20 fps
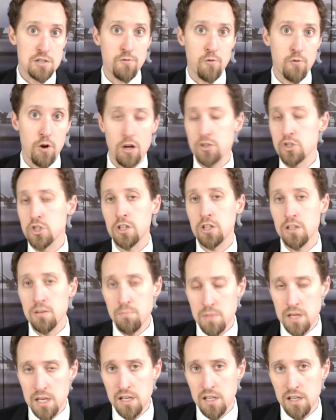fraudulent
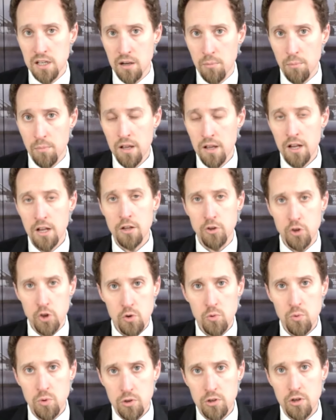medium,
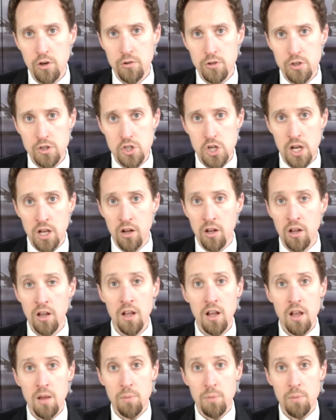you will go to jail.